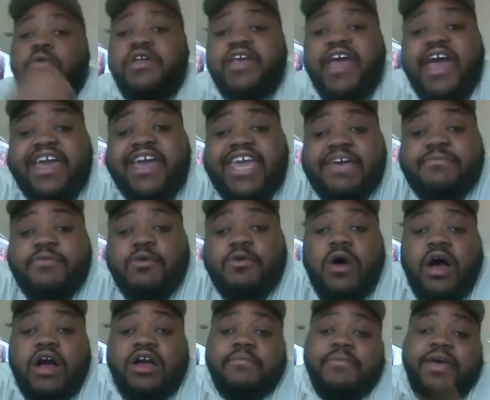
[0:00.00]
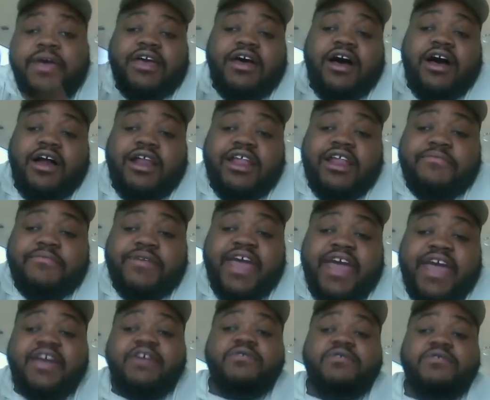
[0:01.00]
you had Kemba Walker making All
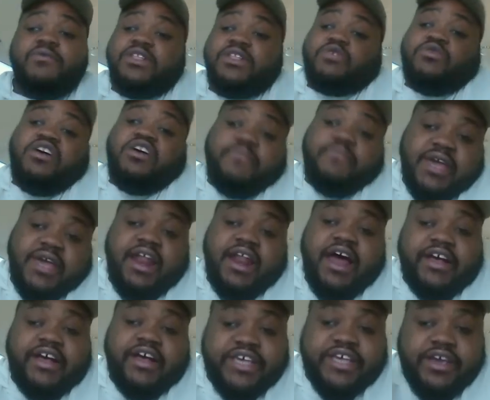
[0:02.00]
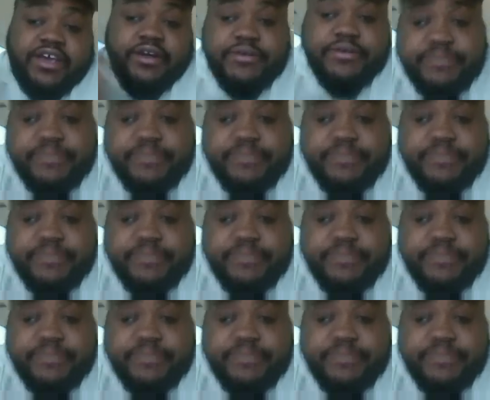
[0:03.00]
NBA with $12 million a year.